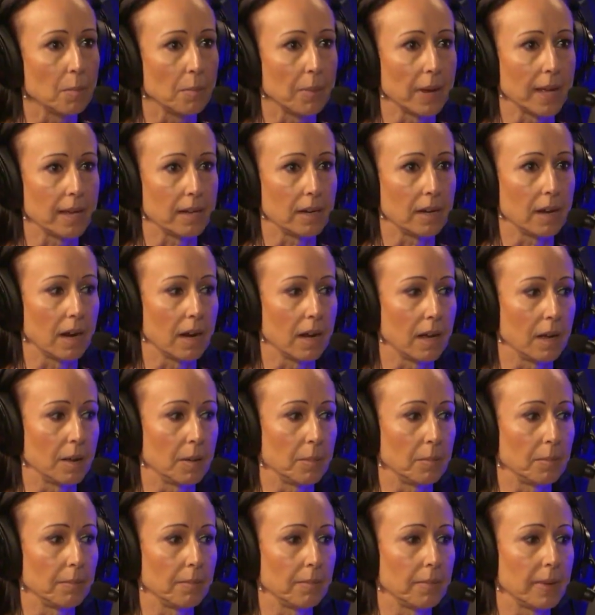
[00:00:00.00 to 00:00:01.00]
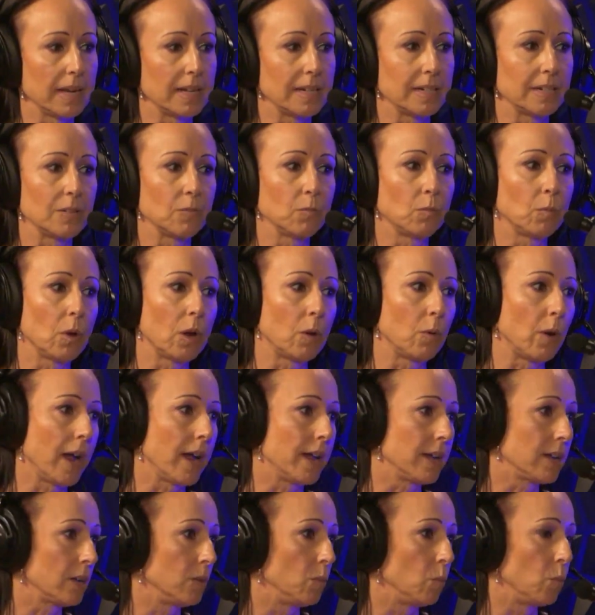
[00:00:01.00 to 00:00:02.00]
But
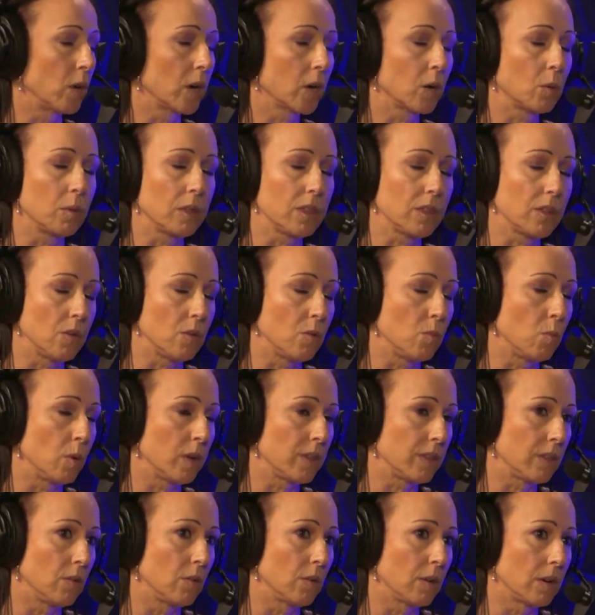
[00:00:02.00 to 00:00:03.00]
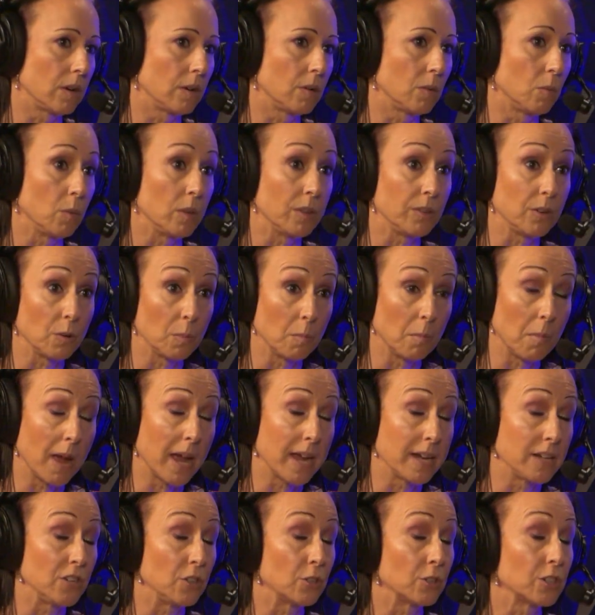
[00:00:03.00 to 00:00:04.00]
I can work with you with your
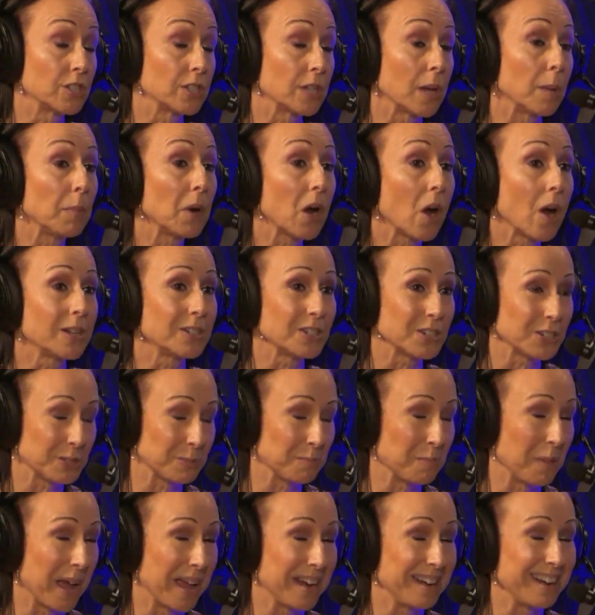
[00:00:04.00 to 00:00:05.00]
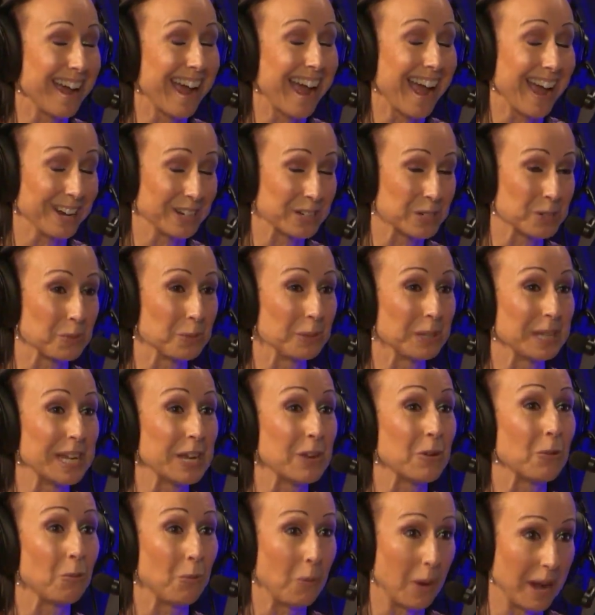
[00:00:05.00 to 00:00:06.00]
mind. Your subconscious mind
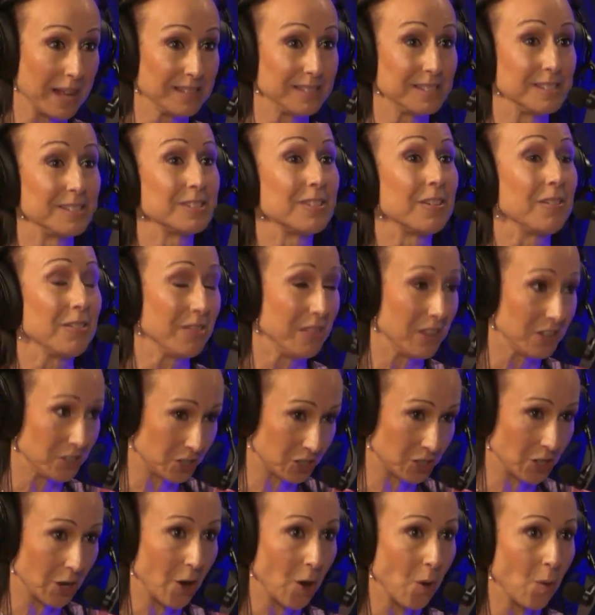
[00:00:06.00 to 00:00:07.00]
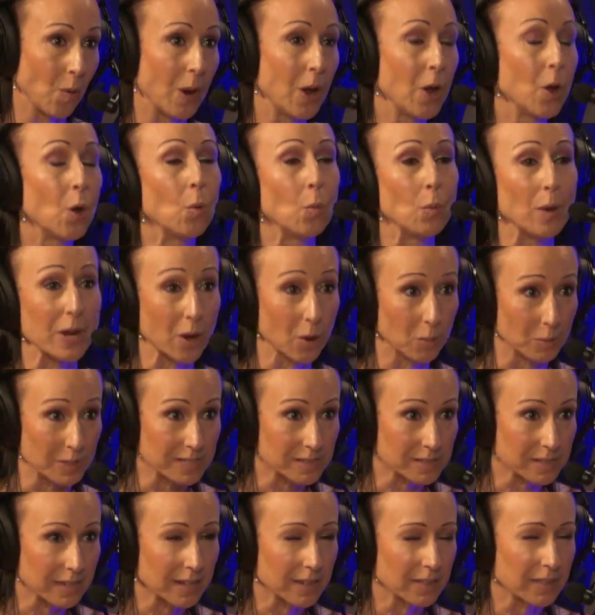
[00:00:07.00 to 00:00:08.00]
actually runs the show. We
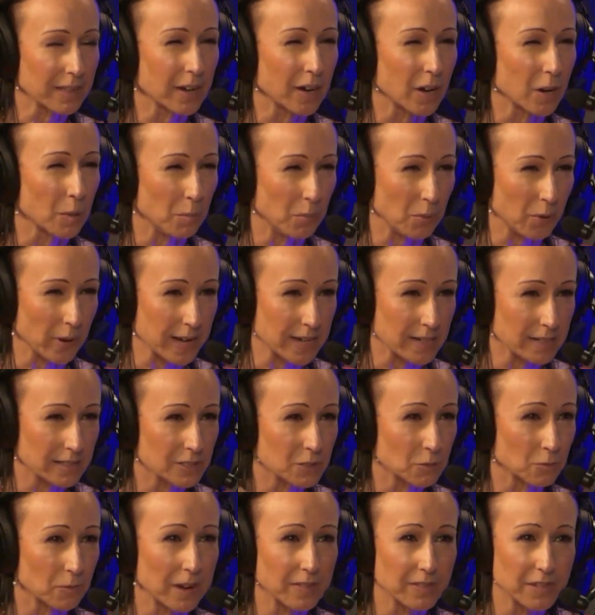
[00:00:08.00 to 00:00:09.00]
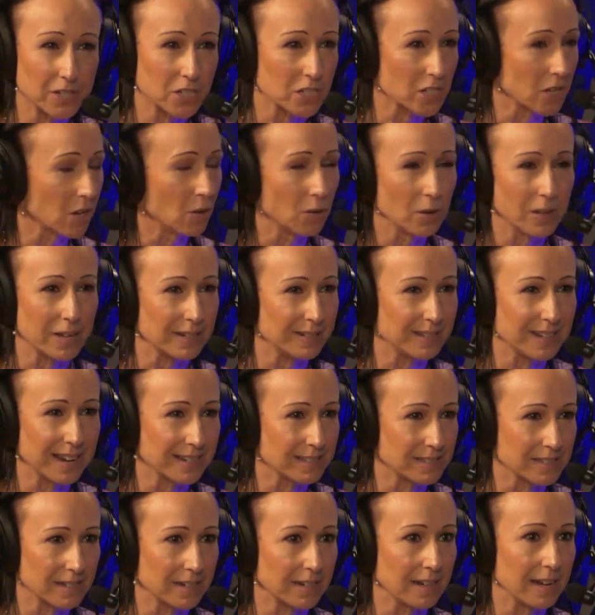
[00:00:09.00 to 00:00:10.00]
always think that our brains run the show. It
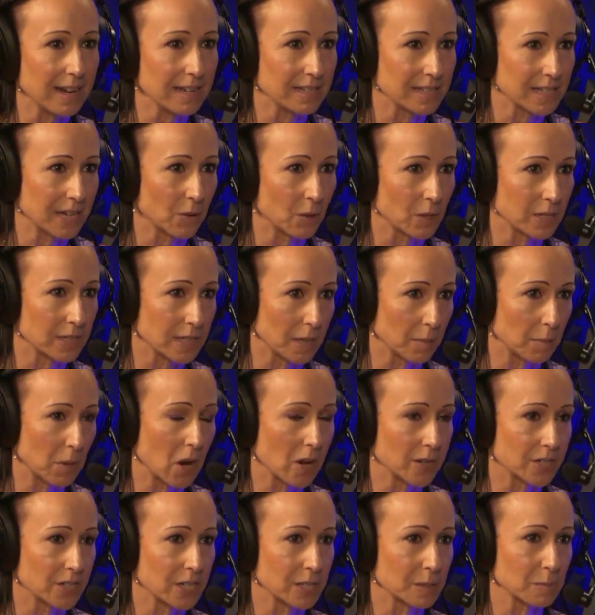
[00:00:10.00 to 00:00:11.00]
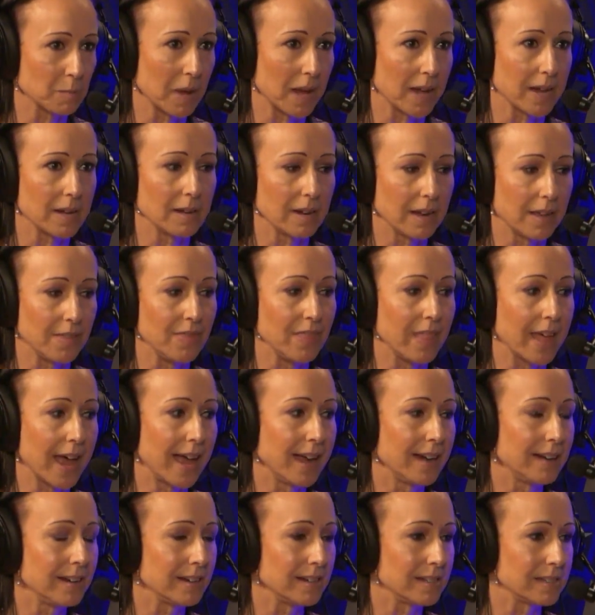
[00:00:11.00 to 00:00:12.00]
doesn't. It's our subconscious mind, and
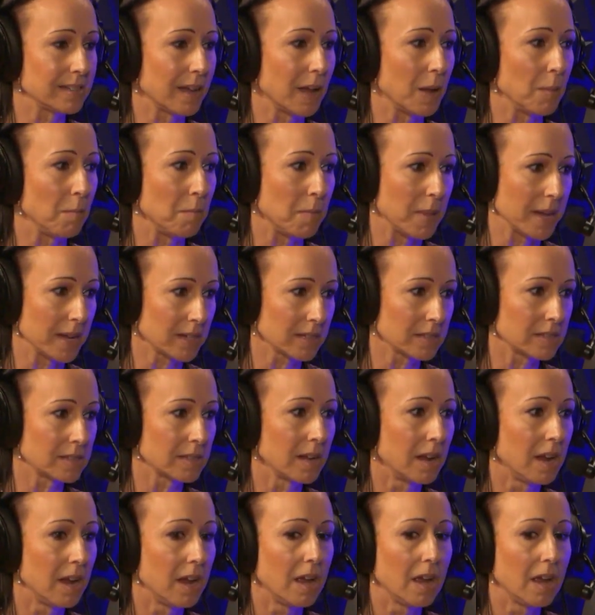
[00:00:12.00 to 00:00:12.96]
that is a mix